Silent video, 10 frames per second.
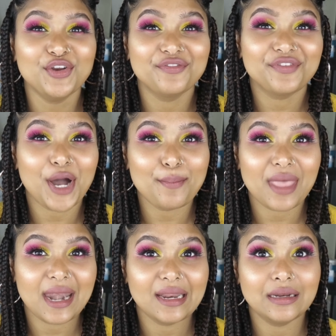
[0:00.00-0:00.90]
confirm
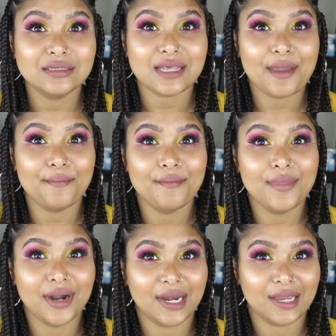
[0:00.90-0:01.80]
that it is a
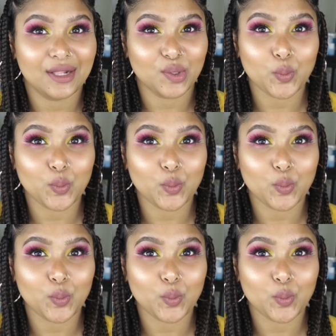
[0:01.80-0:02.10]
miracle